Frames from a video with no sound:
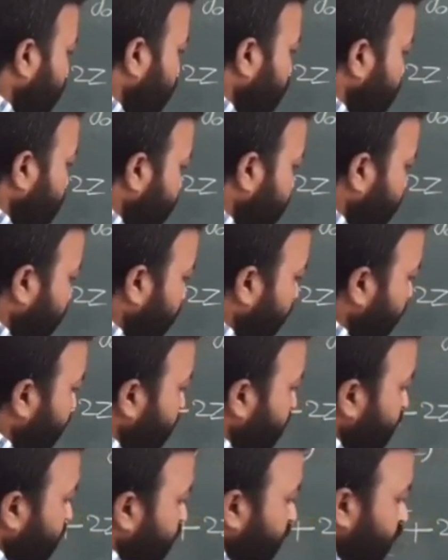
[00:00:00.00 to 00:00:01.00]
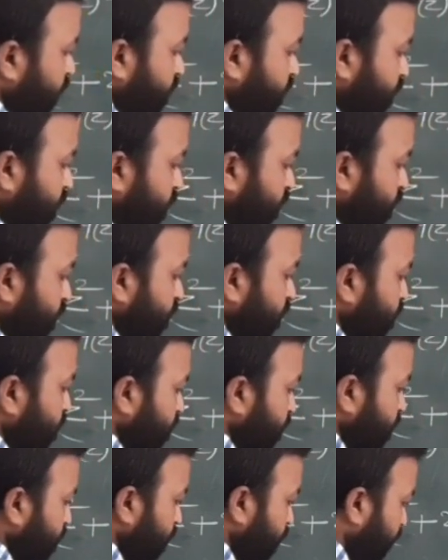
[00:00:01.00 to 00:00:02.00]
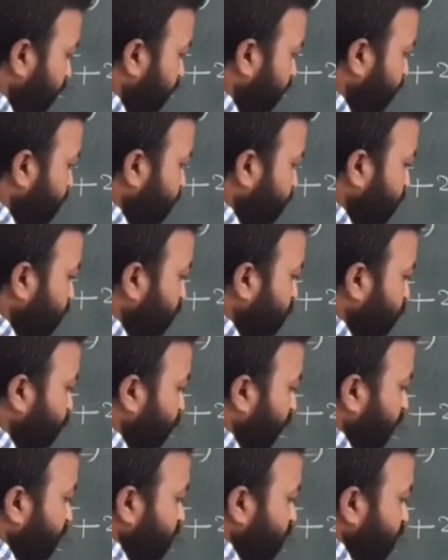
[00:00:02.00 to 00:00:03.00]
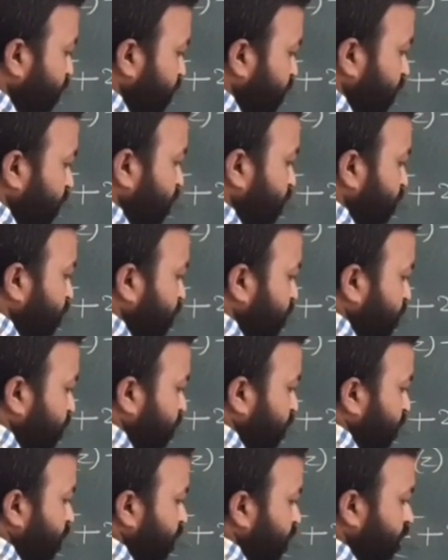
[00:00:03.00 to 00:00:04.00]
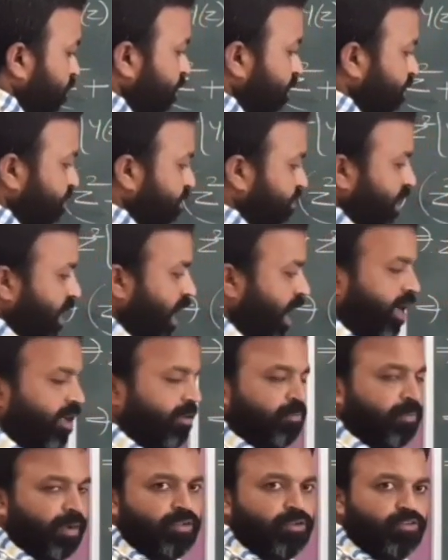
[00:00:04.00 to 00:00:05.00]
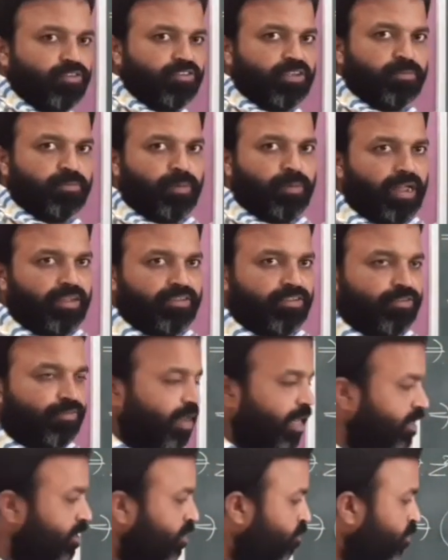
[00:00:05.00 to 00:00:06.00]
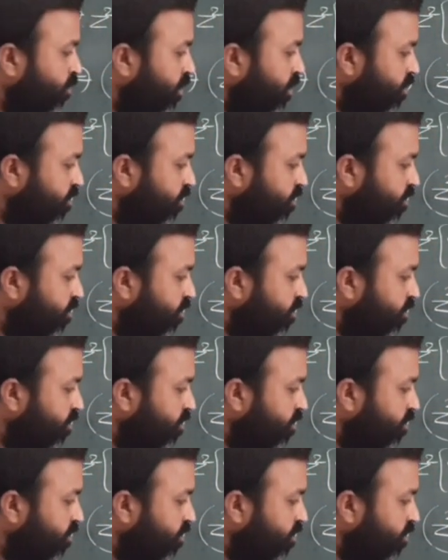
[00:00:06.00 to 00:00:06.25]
whole square. And we will find out this by using passive fraction.